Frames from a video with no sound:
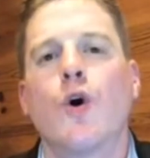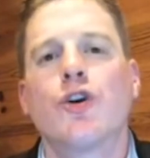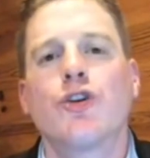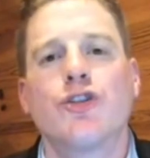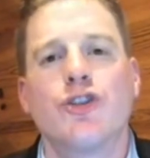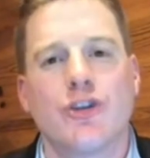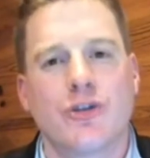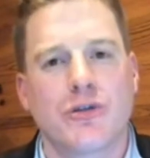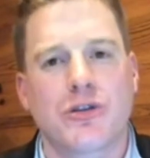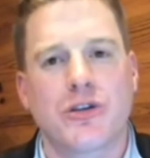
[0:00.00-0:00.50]
are
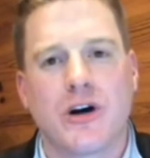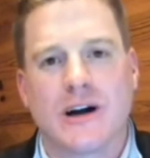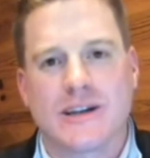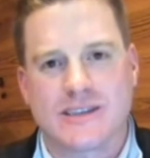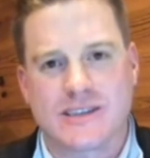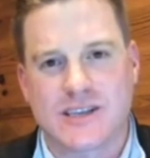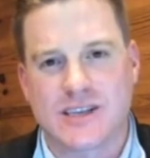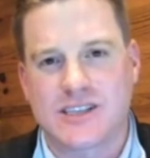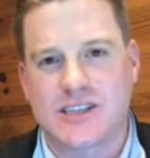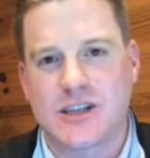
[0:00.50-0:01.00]
your
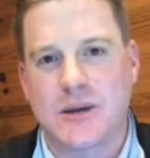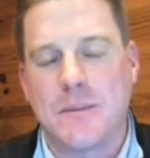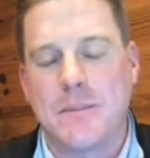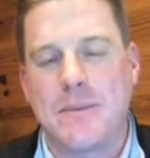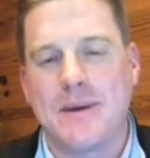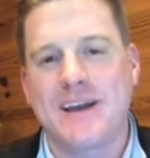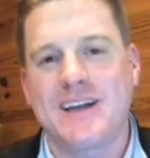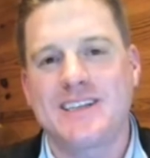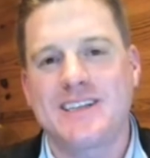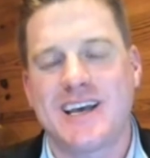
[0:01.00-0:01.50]
thoughts? Does the
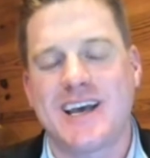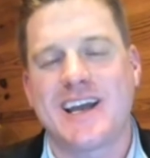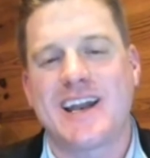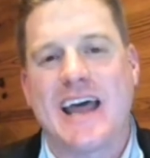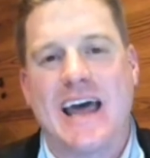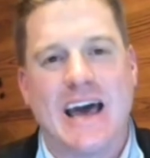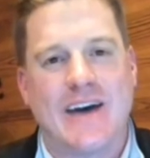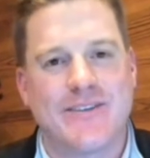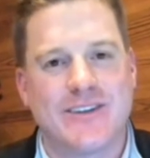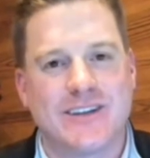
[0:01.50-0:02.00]
Big Ten
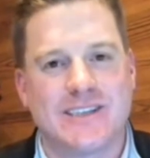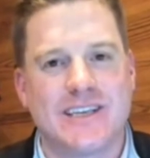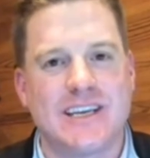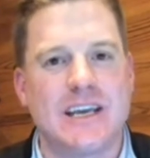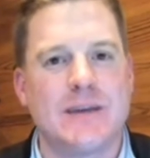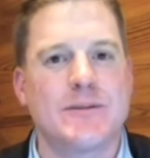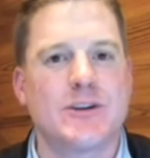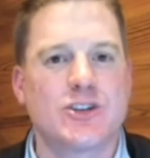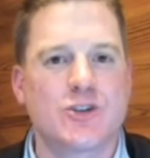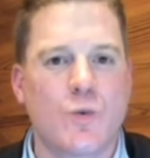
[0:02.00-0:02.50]
have a
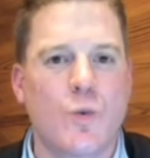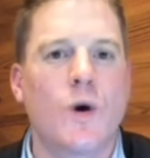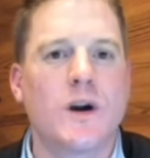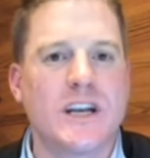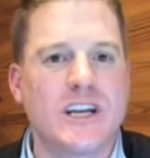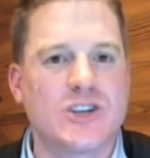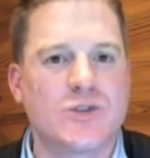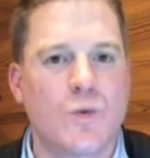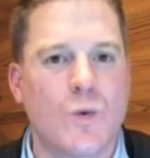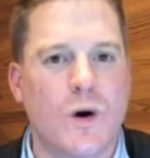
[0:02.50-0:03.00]
team in
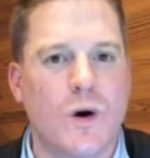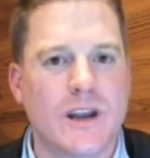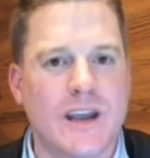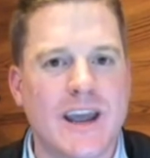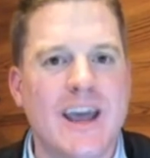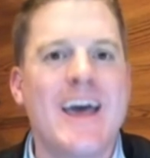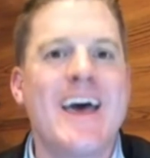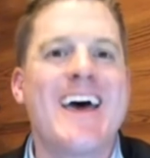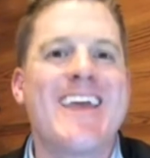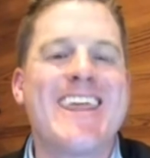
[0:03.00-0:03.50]

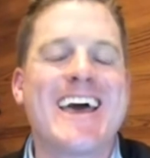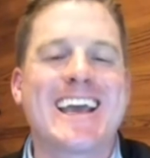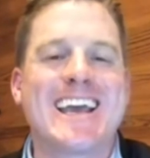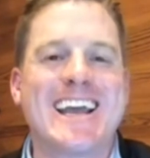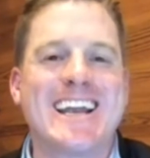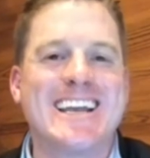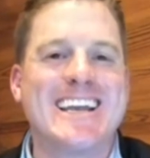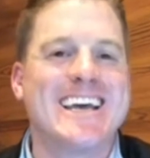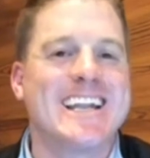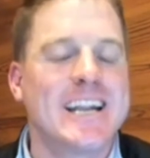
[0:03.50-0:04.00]
2020 that
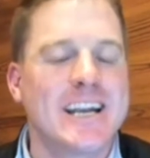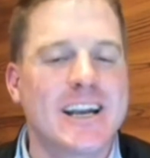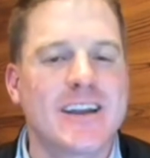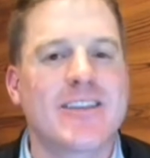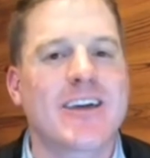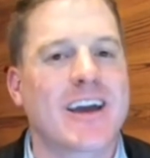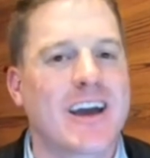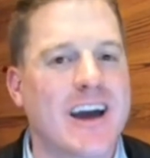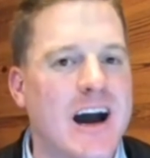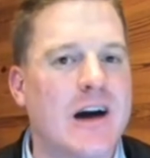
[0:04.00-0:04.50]
can get into
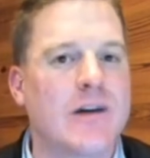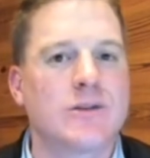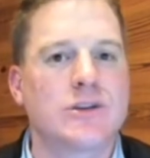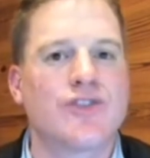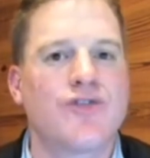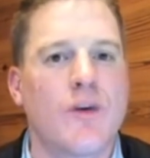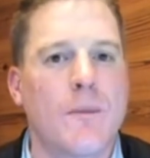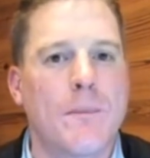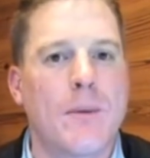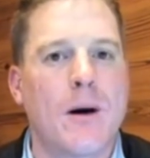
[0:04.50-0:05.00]
the
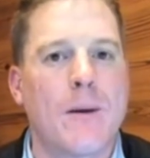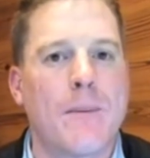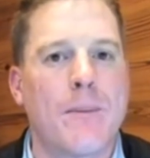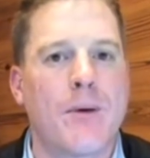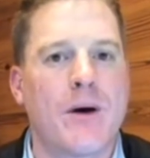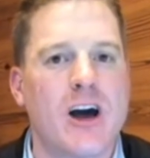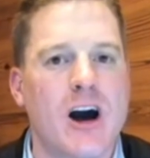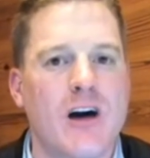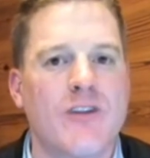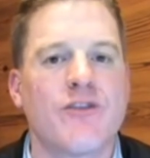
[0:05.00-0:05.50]
college football
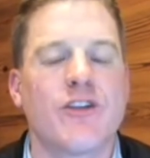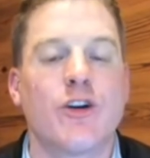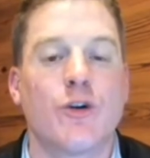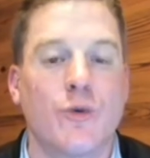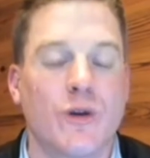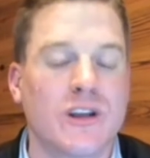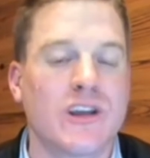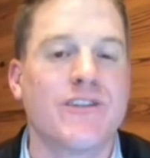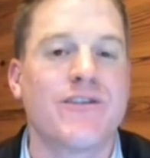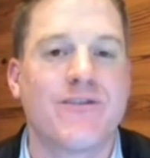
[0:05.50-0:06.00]
playoff
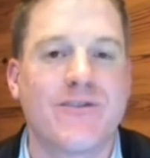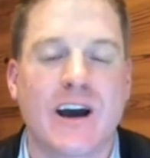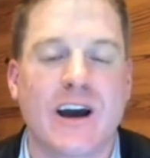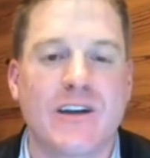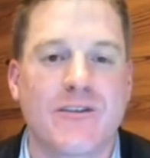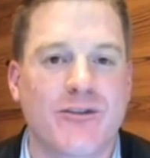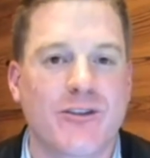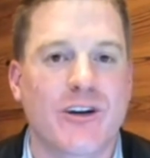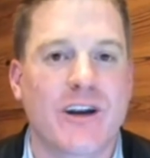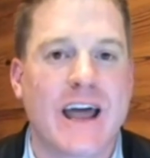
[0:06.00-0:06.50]
and really
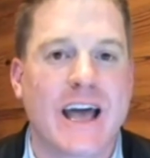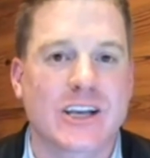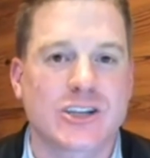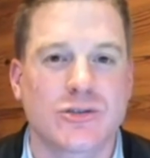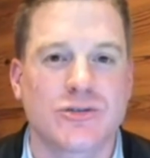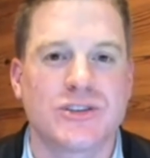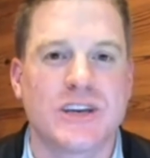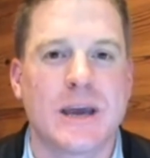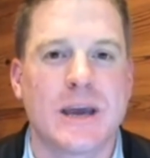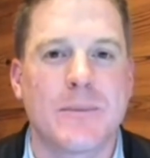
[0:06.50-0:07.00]
fight for a
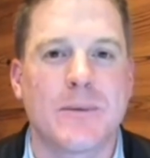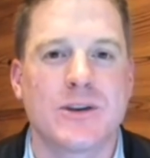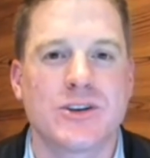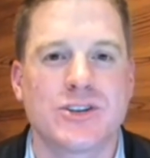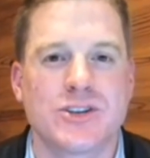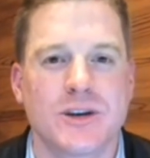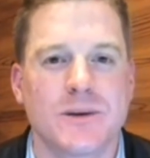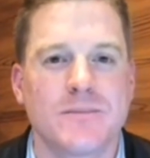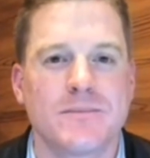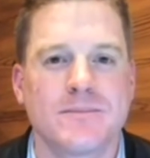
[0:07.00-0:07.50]
national
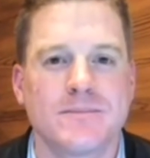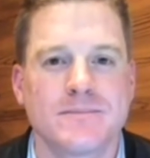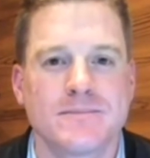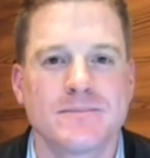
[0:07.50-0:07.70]
championship?